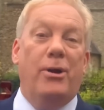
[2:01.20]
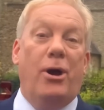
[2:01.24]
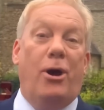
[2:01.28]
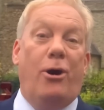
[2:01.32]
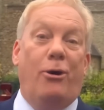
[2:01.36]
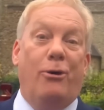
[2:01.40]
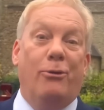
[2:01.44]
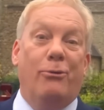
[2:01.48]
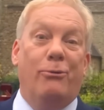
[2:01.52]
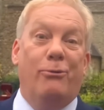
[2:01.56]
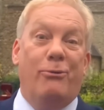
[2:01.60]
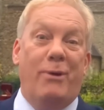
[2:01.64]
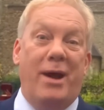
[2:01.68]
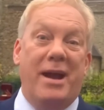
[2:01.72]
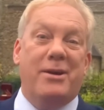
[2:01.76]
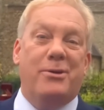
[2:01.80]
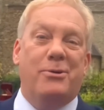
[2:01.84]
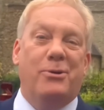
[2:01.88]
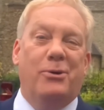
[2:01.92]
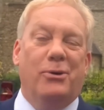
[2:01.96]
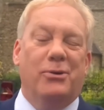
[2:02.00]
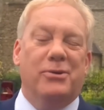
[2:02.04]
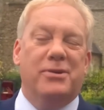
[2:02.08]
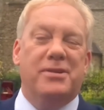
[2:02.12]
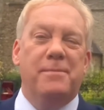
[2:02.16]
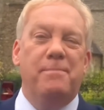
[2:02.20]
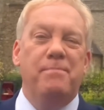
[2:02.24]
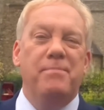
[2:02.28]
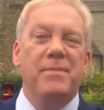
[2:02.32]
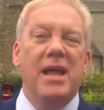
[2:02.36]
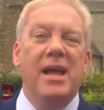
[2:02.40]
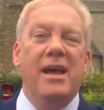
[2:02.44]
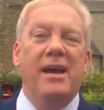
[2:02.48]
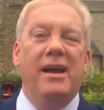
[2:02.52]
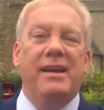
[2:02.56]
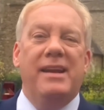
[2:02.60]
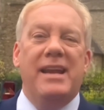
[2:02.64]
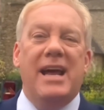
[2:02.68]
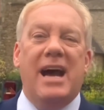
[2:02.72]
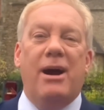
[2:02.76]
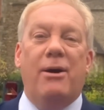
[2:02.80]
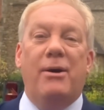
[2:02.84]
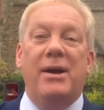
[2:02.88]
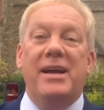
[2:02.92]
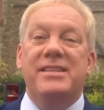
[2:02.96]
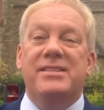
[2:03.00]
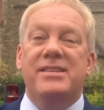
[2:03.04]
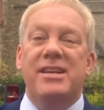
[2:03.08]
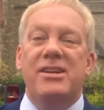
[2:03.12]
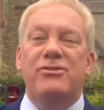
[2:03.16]
on record. Now,
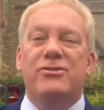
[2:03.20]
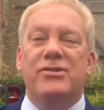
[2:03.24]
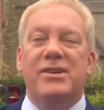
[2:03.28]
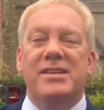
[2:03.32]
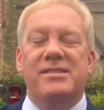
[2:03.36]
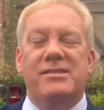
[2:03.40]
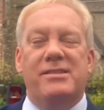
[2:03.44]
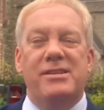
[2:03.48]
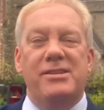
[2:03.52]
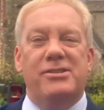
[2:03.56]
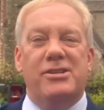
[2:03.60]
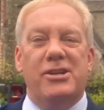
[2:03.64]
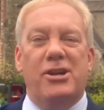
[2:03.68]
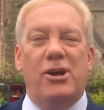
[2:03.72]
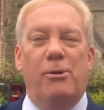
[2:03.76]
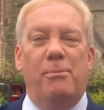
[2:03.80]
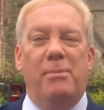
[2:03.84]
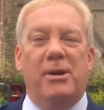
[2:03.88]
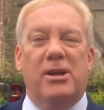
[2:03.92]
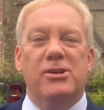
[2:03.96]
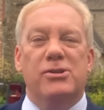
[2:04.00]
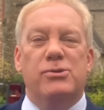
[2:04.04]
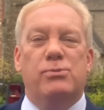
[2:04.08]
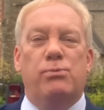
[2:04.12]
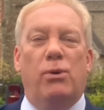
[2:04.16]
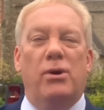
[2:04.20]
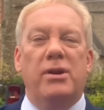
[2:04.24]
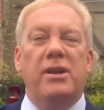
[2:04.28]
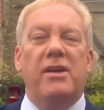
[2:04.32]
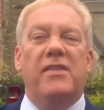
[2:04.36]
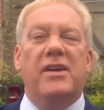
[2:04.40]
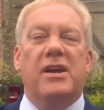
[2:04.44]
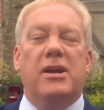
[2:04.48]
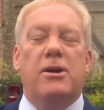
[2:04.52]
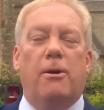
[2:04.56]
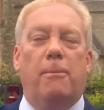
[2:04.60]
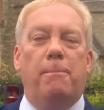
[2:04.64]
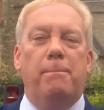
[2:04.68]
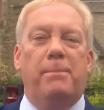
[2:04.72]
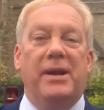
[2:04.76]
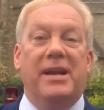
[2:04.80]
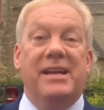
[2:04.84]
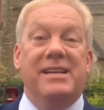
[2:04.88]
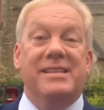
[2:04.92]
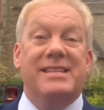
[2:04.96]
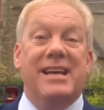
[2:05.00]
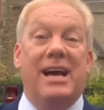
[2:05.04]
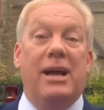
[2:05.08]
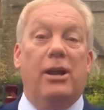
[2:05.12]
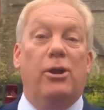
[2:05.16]
it's interesting to note because one of the
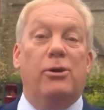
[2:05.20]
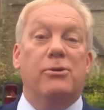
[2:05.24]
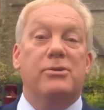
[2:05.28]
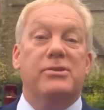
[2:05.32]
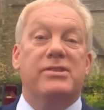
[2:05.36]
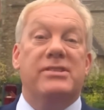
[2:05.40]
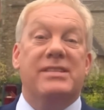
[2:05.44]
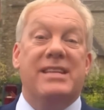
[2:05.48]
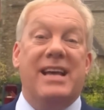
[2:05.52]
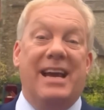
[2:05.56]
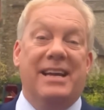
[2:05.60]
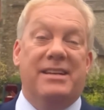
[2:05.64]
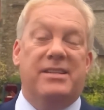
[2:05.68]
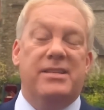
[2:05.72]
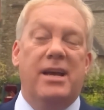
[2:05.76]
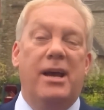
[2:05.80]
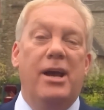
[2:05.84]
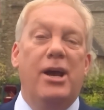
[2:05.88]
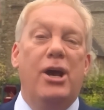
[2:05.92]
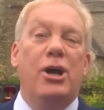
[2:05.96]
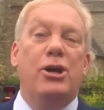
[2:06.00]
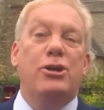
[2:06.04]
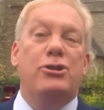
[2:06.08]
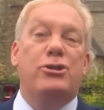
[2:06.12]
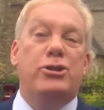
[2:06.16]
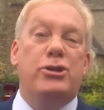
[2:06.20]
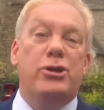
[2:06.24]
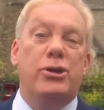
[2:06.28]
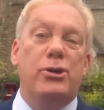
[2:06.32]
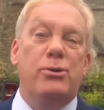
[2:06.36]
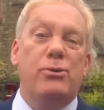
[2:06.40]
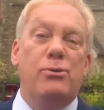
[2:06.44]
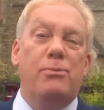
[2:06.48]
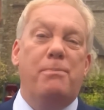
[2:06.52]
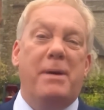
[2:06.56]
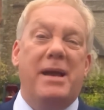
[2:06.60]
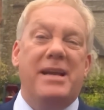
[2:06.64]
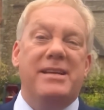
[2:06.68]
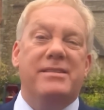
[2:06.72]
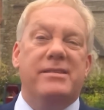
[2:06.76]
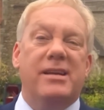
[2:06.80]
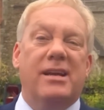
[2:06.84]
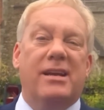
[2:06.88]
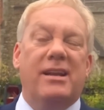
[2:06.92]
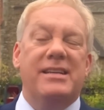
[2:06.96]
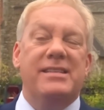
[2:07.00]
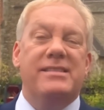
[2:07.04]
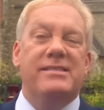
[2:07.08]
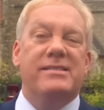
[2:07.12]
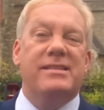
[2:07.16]
companies that looks set to
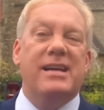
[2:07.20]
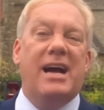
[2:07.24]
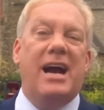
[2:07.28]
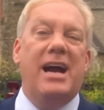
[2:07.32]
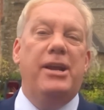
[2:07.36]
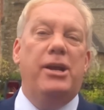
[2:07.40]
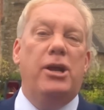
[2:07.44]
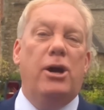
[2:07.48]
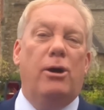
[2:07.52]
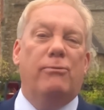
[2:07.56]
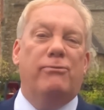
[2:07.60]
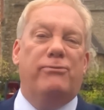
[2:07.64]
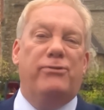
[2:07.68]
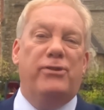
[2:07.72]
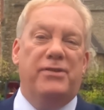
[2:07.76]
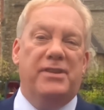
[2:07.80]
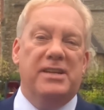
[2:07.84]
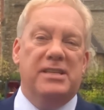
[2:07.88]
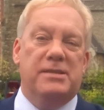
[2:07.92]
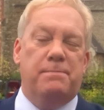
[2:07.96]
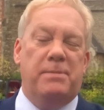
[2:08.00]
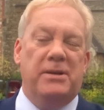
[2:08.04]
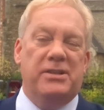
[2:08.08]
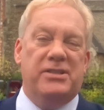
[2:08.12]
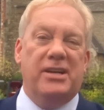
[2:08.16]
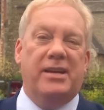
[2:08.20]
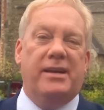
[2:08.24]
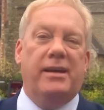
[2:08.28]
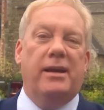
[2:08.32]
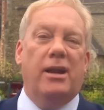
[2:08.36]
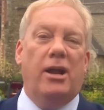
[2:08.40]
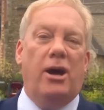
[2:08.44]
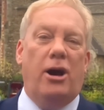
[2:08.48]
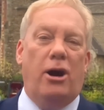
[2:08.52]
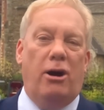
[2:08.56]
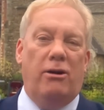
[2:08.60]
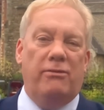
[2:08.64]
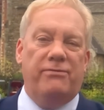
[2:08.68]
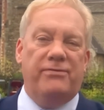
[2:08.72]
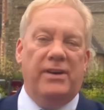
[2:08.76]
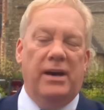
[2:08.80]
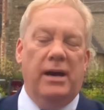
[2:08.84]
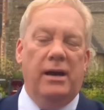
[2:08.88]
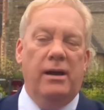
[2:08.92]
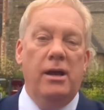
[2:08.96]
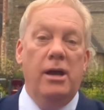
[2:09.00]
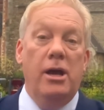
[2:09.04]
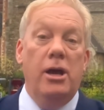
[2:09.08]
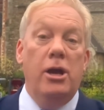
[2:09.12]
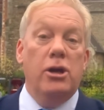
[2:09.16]
basically sign up for this particular
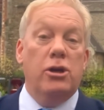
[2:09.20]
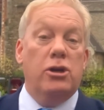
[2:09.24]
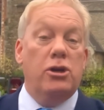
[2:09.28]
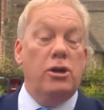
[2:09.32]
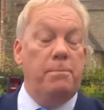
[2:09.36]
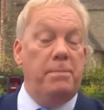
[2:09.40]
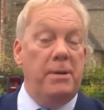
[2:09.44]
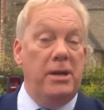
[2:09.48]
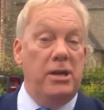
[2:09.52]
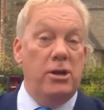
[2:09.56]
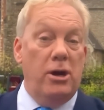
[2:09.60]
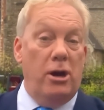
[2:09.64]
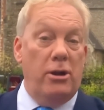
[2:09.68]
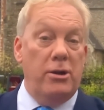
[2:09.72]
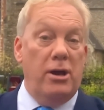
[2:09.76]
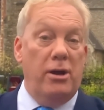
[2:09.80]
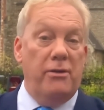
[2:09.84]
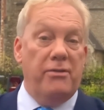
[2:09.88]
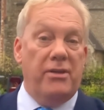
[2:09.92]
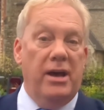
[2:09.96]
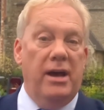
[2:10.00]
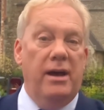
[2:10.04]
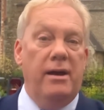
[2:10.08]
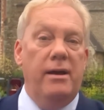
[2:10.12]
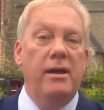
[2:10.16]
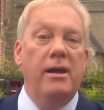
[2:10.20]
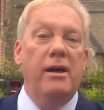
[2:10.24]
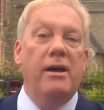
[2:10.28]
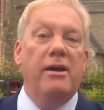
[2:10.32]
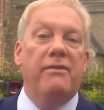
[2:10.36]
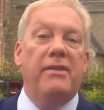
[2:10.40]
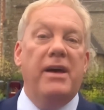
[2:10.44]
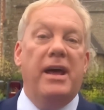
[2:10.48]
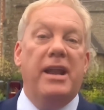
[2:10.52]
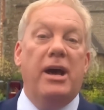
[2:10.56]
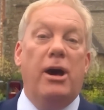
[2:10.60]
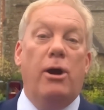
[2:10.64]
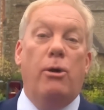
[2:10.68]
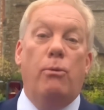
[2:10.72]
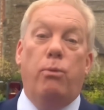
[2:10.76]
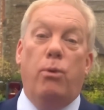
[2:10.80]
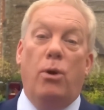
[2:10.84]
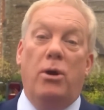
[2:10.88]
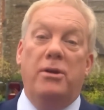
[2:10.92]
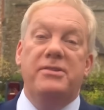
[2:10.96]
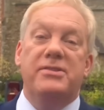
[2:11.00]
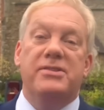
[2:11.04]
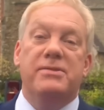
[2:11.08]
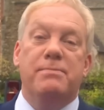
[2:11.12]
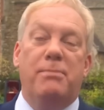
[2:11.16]
offer could be none other than a
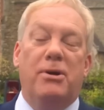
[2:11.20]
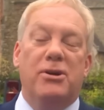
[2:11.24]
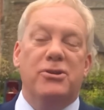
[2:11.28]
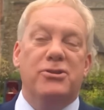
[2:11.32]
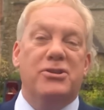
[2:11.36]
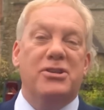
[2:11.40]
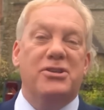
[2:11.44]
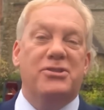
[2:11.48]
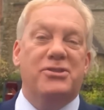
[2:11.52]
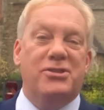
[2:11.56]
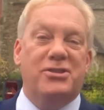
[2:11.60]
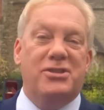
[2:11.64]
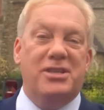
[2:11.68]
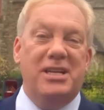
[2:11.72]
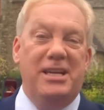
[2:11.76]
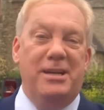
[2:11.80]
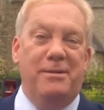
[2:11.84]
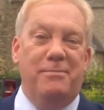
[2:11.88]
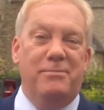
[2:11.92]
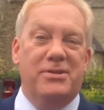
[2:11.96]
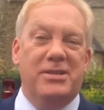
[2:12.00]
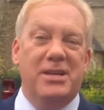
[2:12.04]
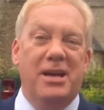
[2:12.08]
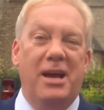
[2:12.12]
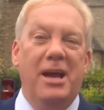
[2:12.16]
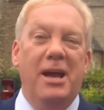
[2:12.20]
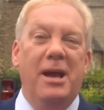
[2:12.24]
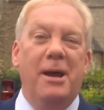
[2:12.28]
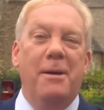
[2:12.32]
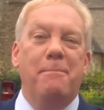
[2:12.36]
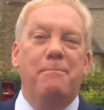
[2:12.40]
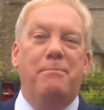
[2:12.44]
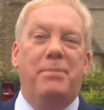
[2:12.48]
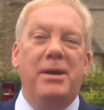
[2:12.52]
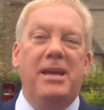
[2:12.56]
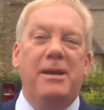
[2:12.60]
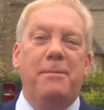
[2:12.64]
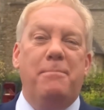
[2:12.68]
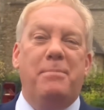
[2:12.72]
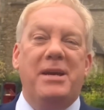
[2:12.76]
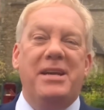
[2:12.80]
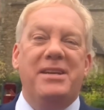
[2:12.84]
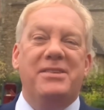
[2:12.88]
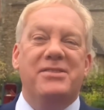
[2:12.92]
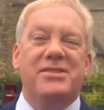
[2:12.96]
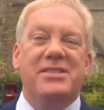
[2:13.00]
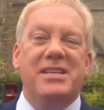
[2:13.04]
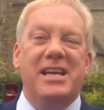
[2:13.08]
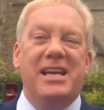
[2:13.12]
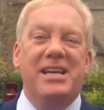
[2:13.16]
once much esteemed
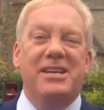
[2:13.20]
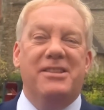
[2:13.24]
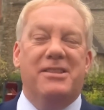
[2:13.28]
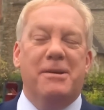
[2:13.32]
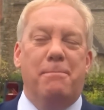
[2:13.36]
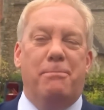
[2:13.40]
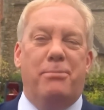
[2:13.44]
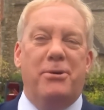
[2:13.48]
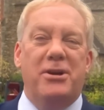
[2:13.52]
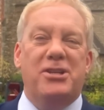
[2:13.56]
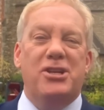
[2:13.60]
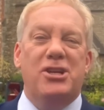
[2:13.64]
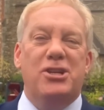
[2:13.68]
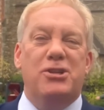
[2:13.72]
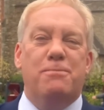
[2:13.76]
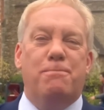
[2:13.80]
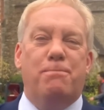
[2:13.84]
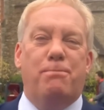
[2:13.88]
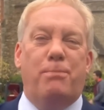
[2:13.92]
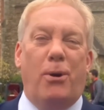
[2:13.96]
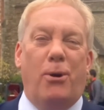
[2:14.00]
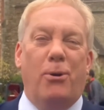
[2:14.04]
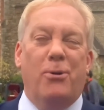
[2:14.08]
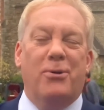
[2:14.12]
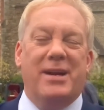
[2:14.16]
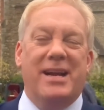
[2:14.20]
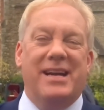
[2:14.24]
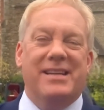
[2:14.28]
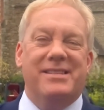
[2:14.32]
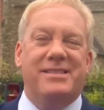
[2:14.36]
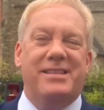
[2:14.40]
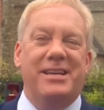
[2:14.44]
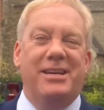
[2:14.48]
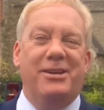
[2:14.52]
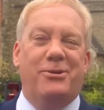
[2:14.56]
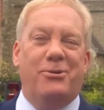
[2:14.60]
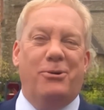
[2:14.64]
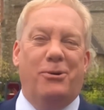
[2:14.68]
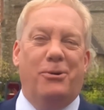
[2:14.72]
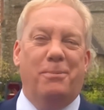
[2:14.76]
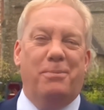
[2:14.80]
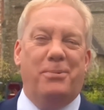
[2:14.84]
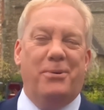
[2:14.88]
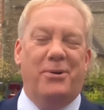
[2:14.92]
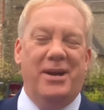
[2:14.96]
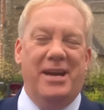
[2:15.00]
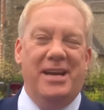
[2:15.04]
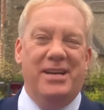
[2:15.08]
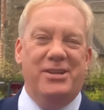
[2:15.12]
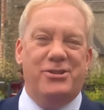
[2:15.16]
BBC, the British Broadcasting
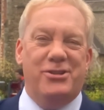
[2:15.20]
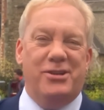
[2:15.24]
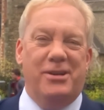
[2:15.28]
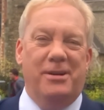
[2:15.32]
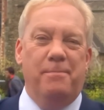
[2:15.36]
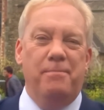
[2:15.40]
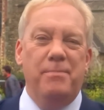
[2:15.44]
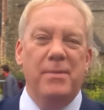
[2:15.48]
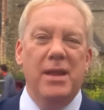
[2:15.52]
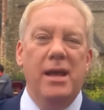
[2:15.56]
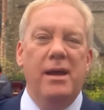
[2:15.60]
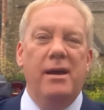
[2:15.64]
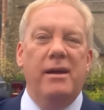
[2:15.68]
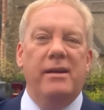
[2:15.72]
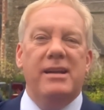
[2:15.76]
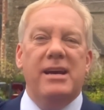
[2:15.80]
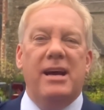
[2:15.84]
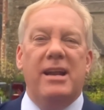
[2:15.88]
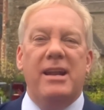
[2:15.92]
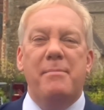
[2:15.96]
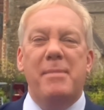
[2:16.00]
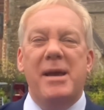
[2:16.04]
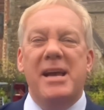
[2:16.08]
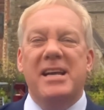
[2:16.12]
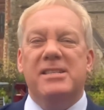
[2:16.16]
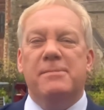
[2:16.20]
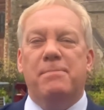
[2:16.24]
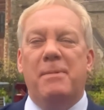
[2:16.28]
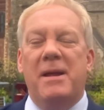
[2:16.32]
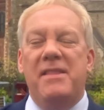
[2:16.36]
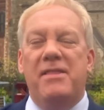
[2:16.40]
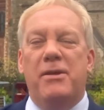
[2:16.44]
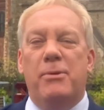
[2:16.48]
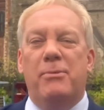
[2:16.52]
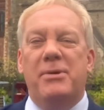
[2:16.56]
Corporation. Now, let me explain the